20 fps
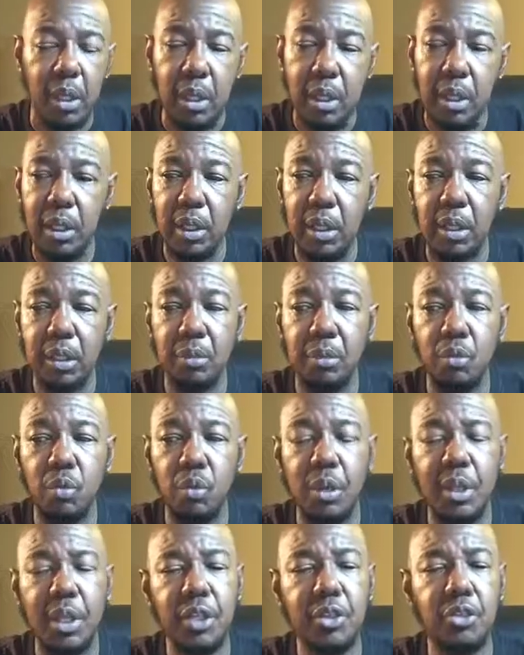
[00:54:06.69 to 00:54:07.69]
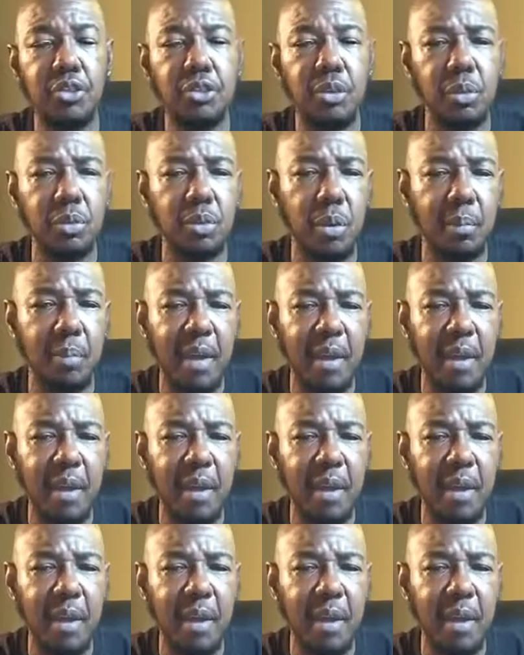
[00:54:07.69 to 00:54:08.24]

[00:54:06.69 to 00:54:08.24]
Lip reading: and relationships with my